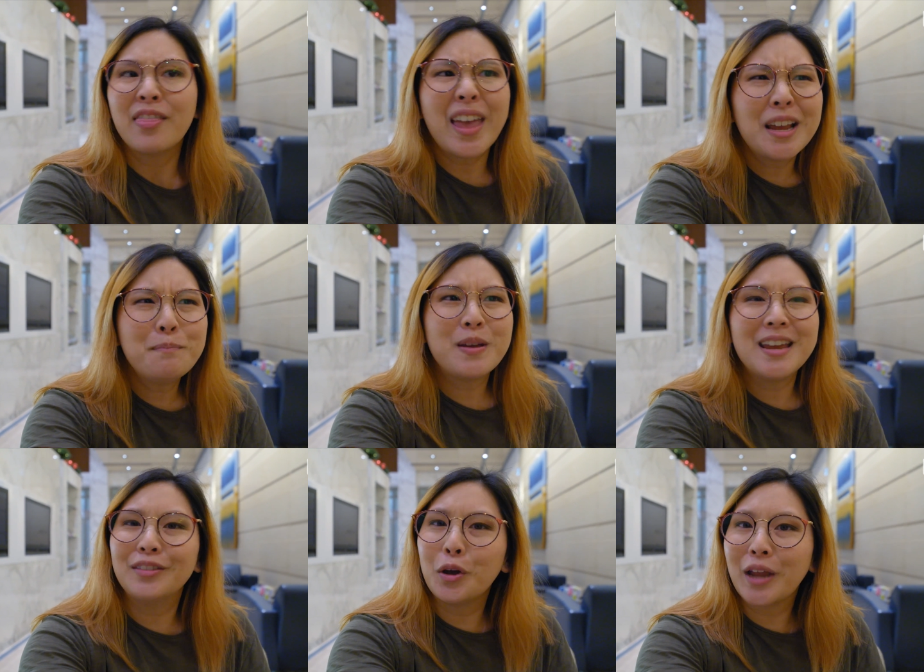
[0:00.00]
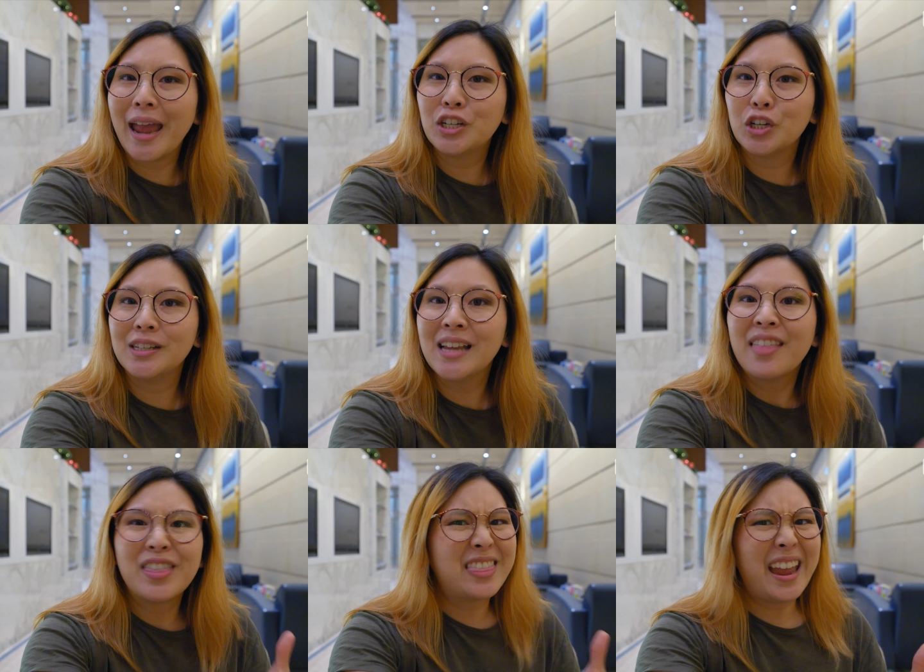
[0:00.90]
They can be in locations
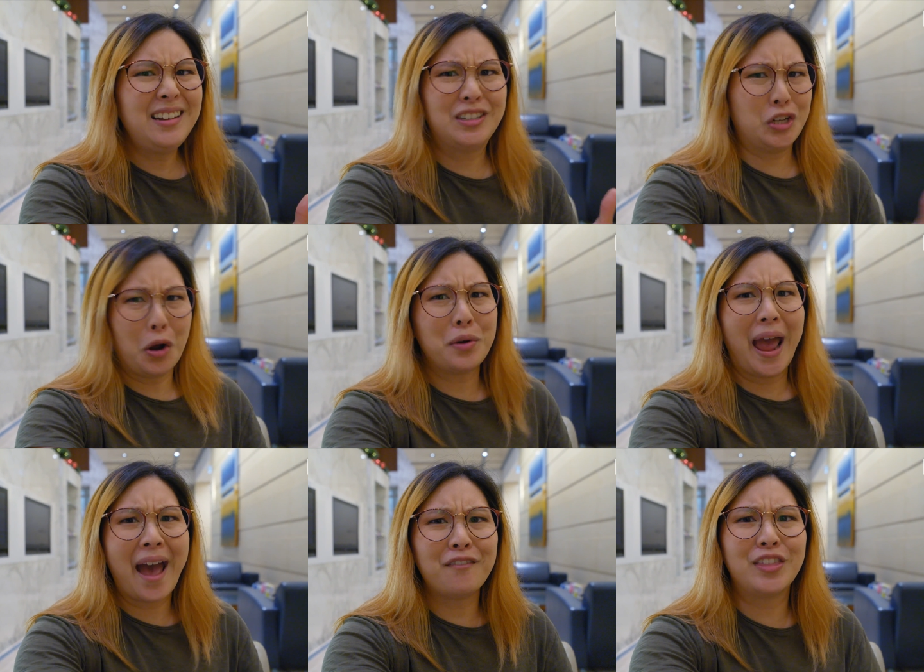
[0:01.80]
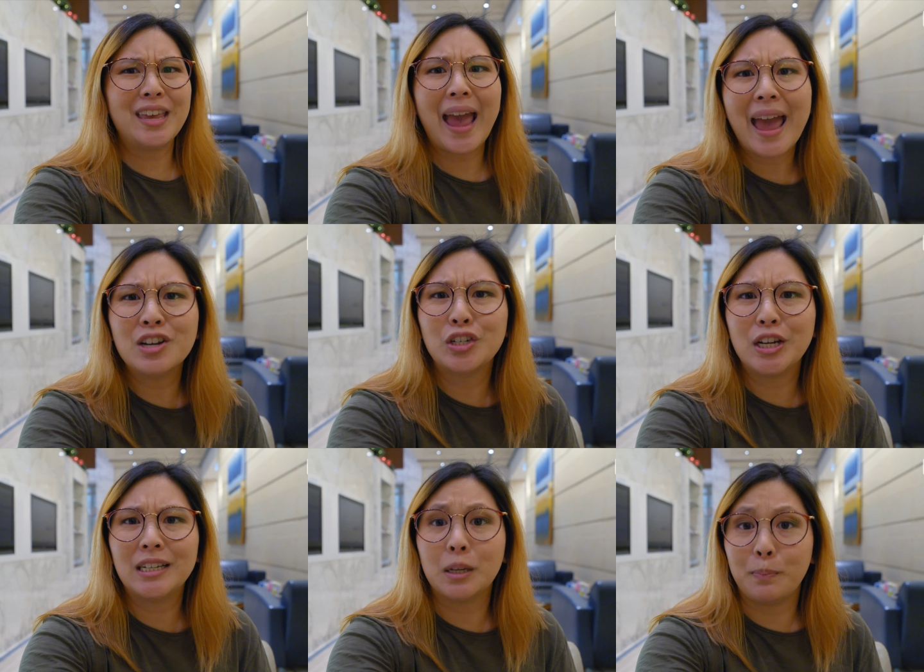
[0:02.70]
that they don't have the
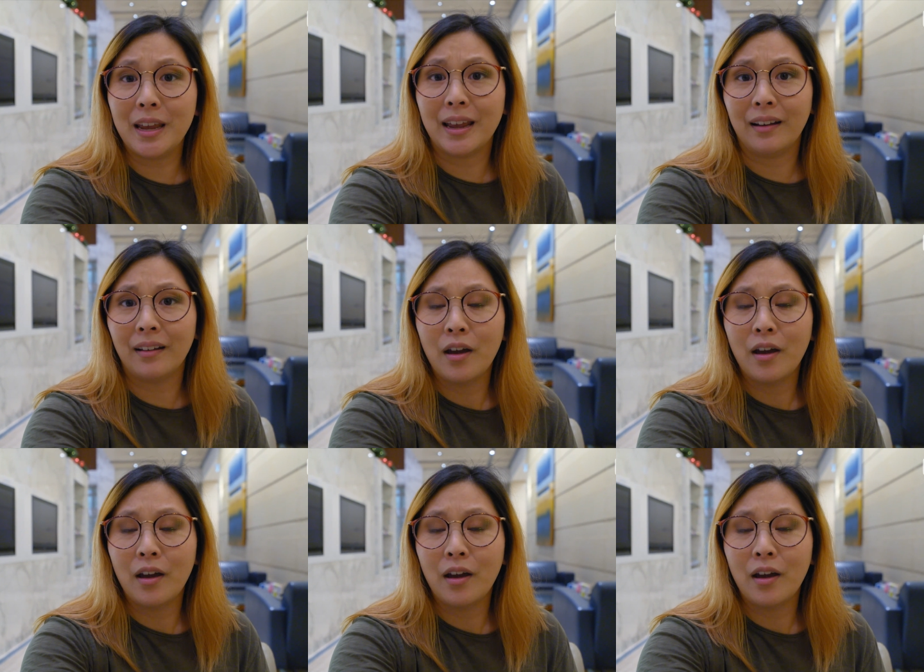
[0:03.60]
energy to be in.